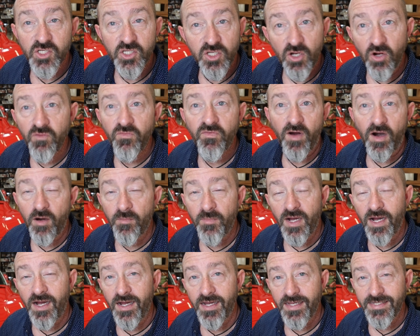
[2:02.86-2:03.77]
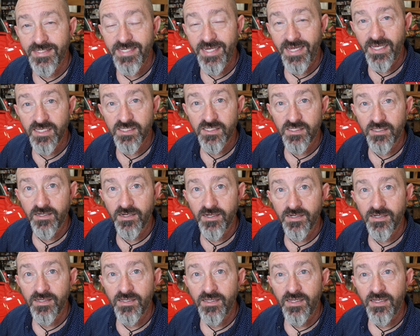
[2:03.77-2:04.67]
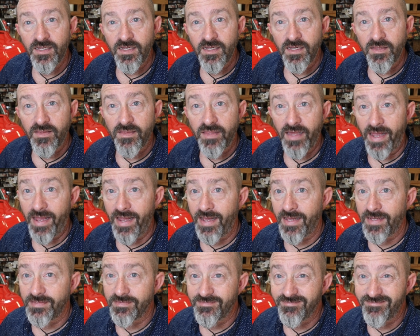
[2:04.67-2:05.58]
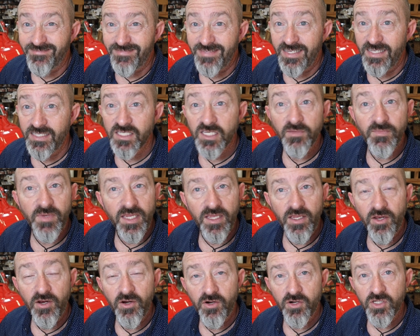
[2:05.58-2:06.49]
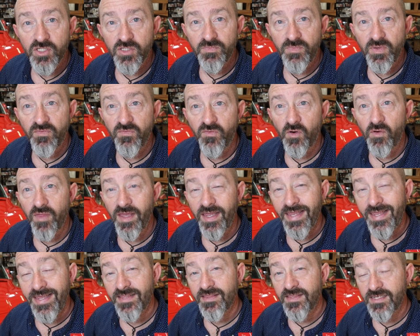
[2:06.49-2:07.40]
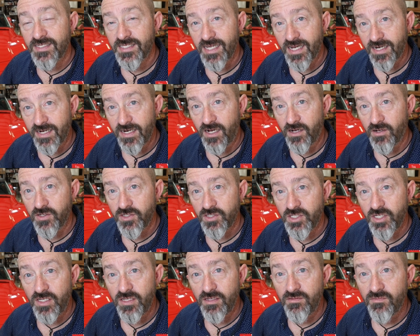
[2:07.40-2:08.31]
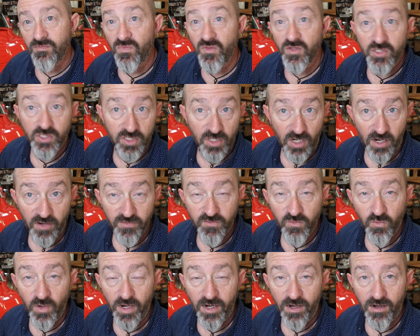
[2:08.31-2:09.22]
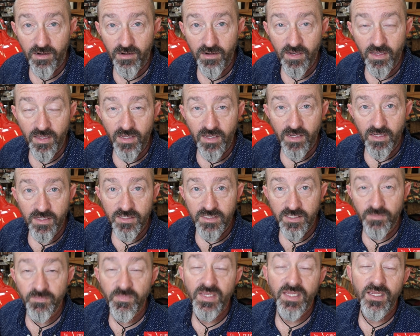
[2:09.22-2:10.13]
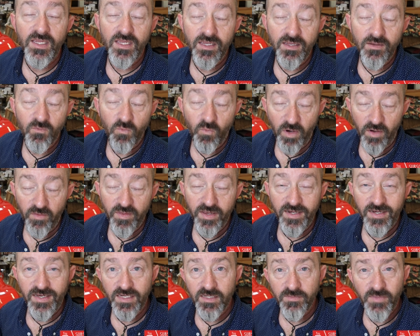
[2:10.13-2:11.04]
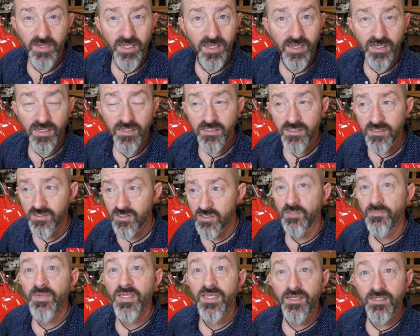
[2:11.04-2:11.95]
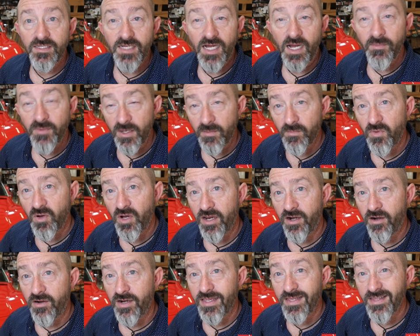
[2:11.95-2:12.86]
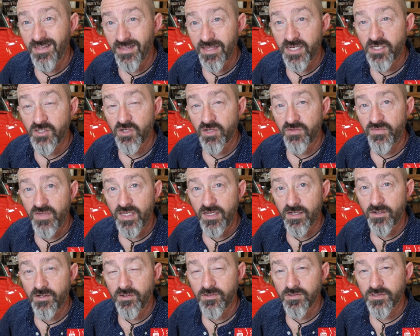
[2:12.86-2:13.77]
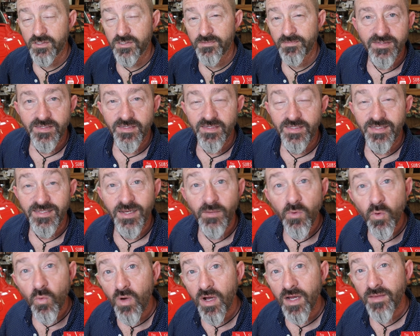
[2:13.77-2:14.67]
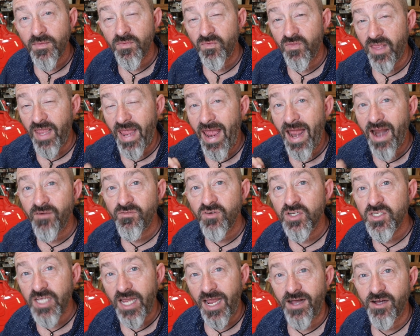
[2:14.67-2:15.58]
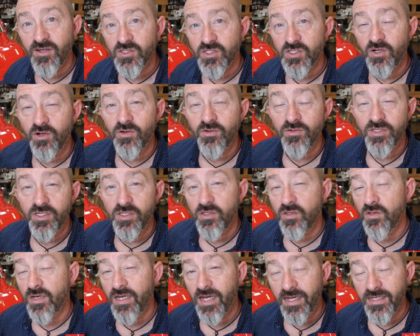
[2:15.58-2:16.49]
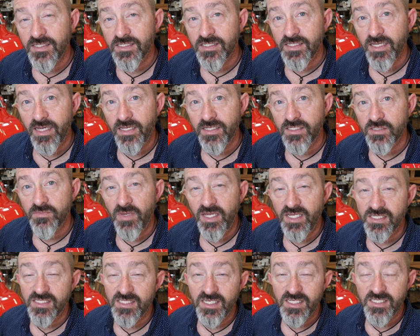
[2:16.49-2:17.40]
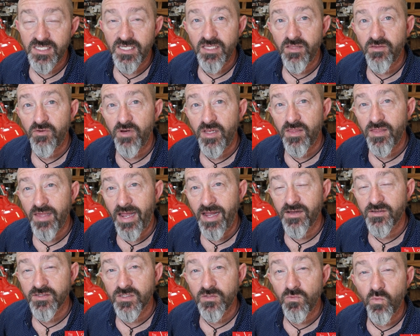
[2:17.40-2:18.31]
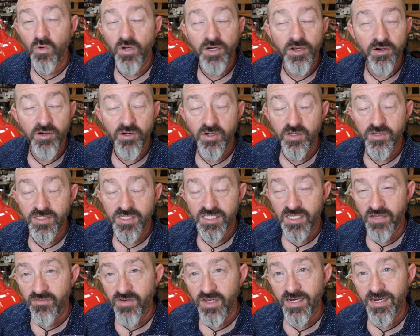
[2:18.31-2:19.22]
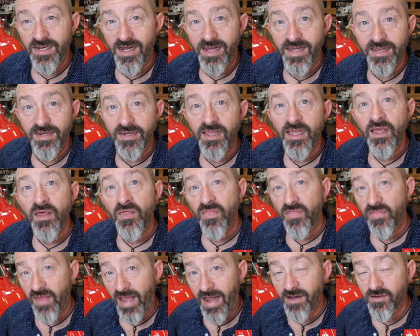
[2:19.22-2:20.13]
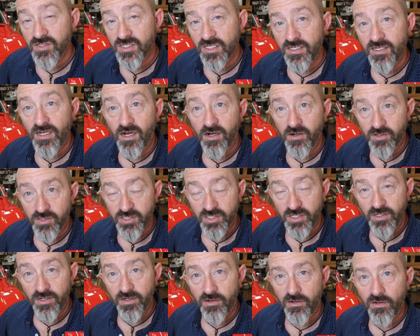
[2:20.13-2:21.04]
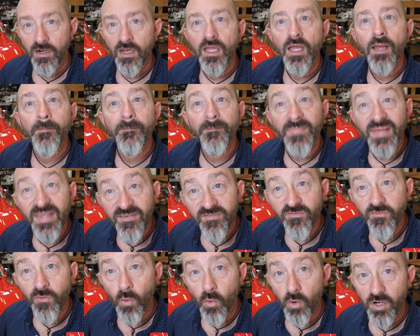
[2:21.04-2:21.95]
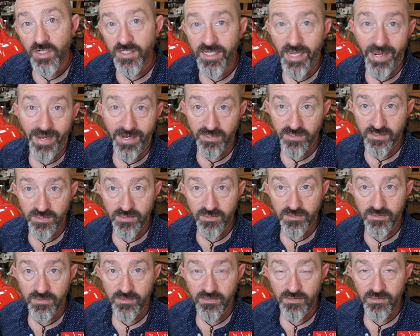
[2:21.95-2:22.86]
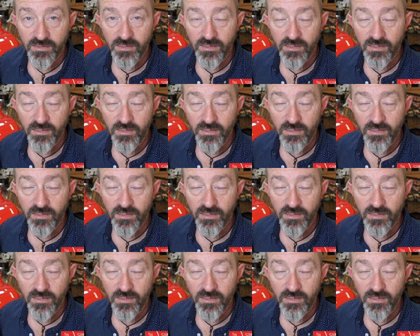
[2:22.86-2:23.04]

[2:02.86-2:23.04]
so far behind Tesla that it's going to be years before they get the technology, the software to be where they need to be to be a dominant player in electric vehicles. Number one, the average household in the United States makes $63,179,000 a year before taxes.